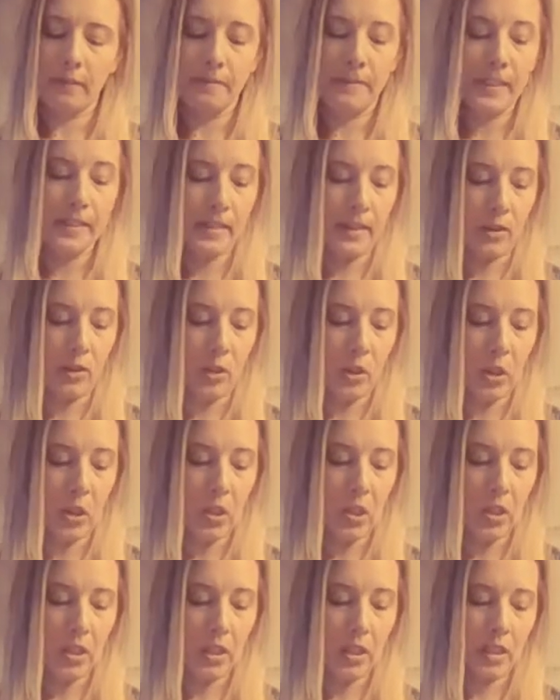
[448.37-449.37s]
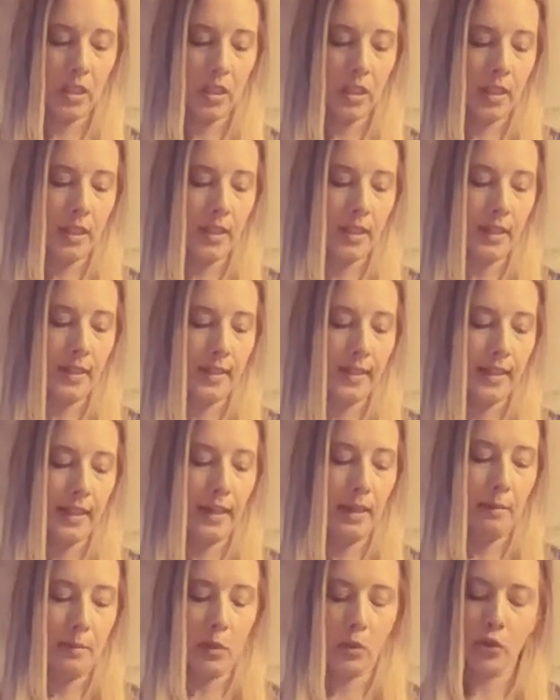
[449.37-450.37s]
physical,
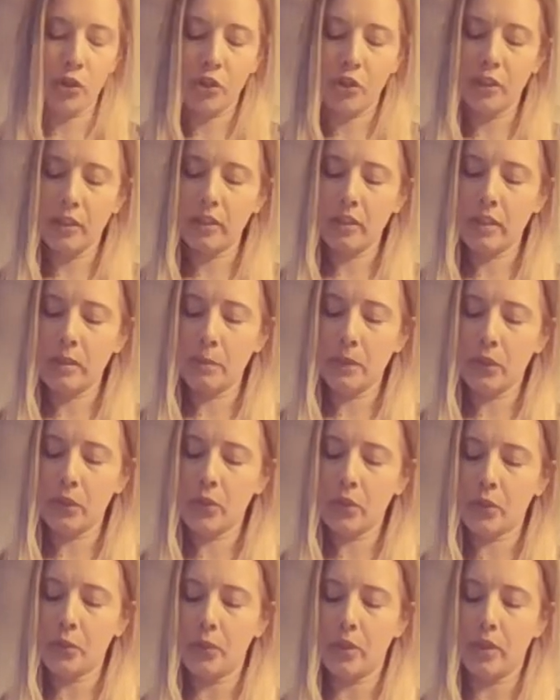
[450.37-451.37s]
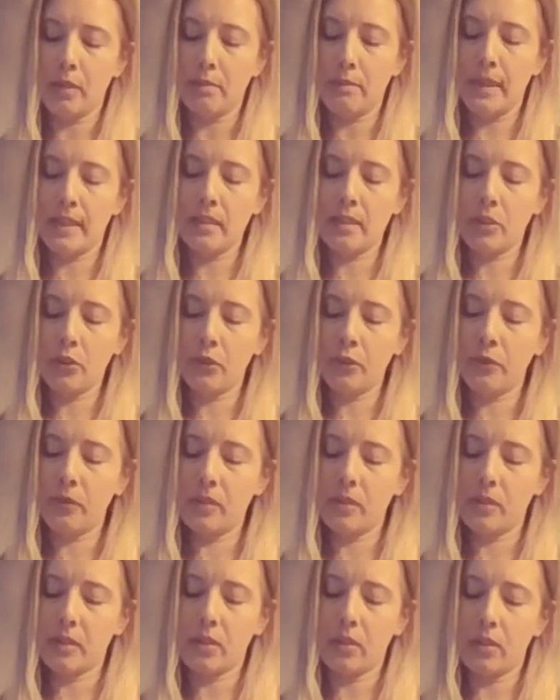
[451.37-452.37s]
emotional, spiritual, mental,
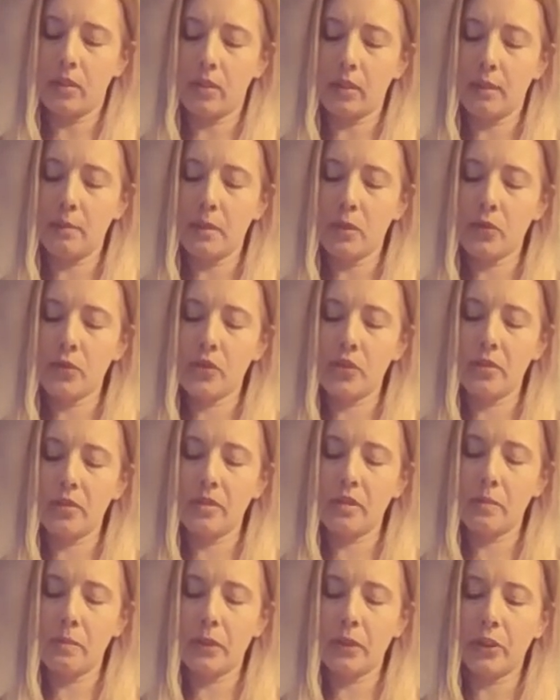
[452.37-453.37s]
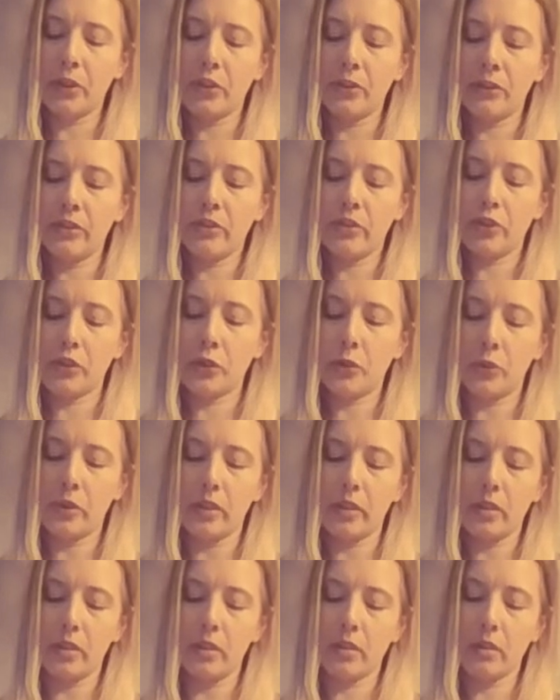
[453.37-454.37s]
physical, emotional,
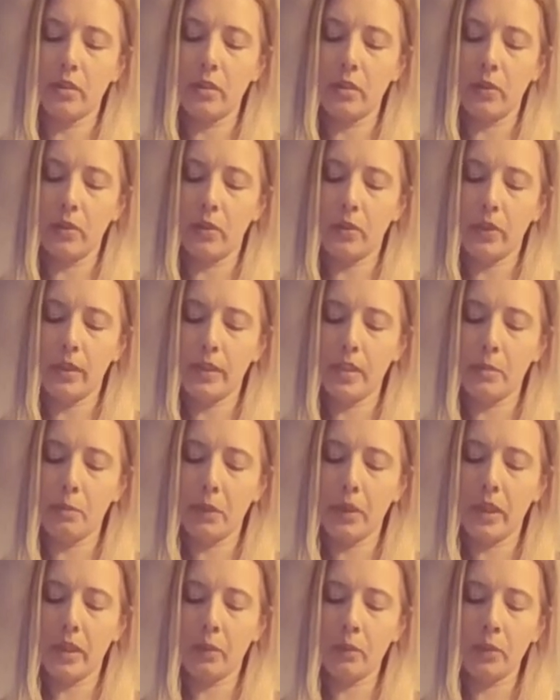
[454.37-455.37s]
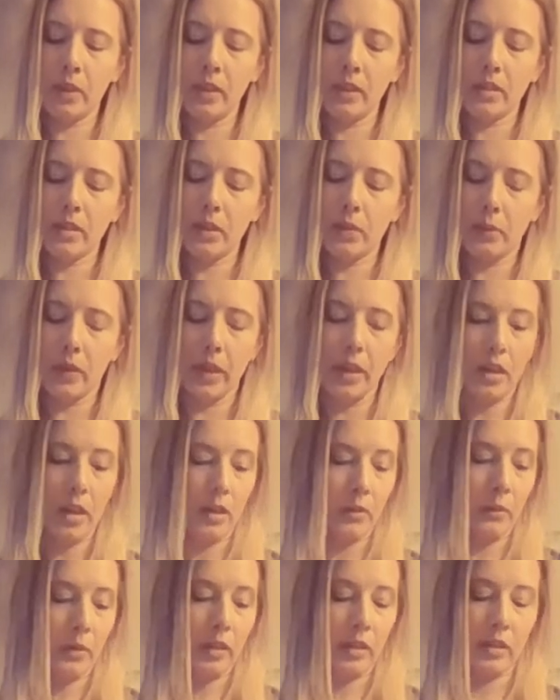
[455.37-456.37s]
spiritual, Holy Spirit. What is going
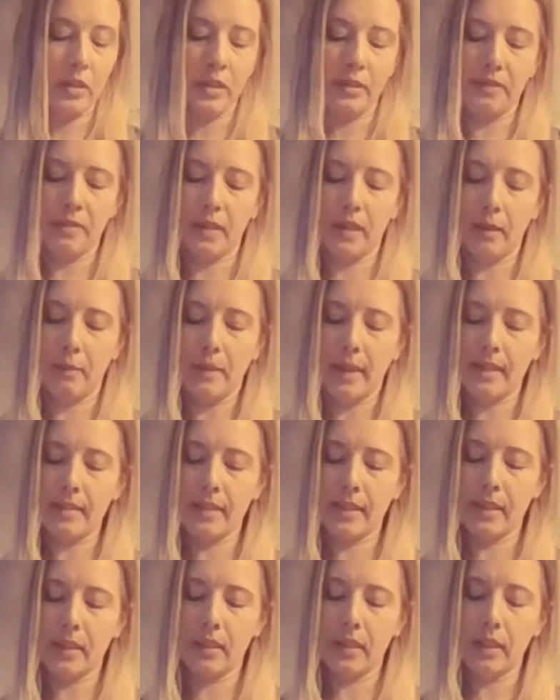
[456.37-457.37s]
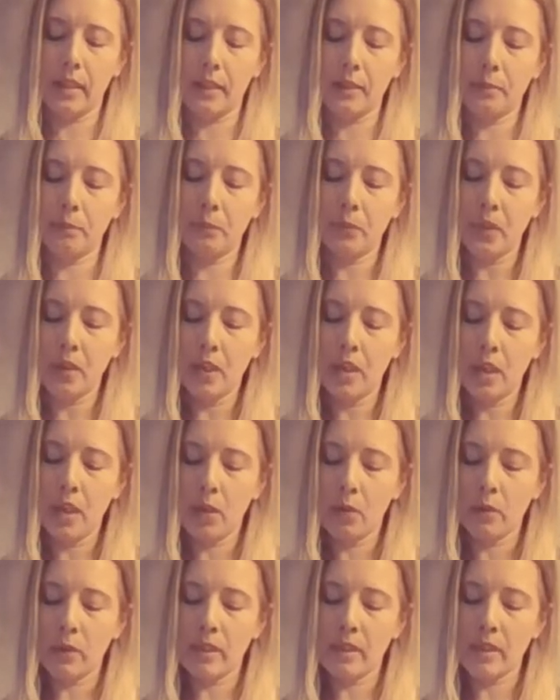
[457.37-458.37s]
on with the divine masculine?
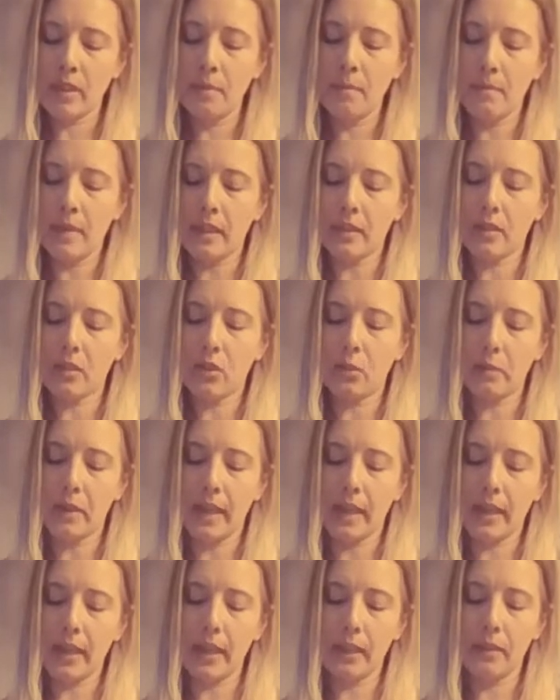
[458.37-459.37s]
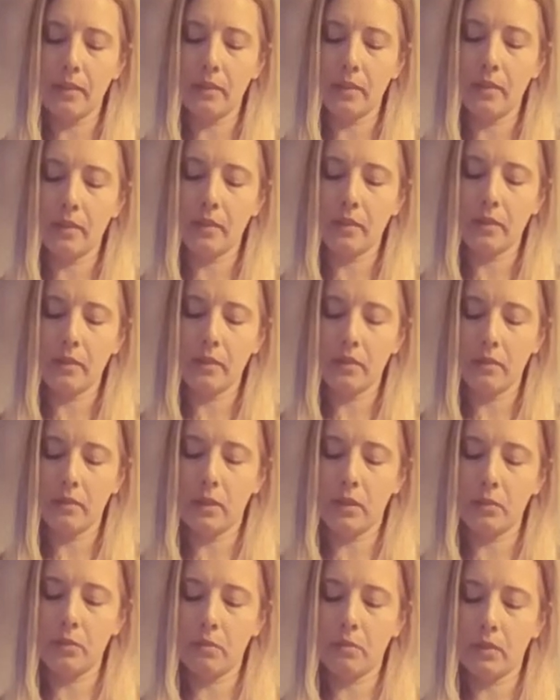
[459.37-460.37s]
The mental body.
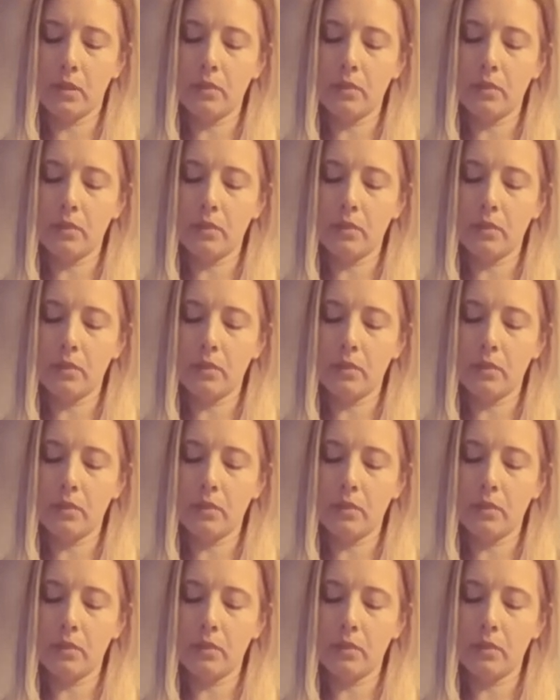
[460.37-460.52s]
Oh,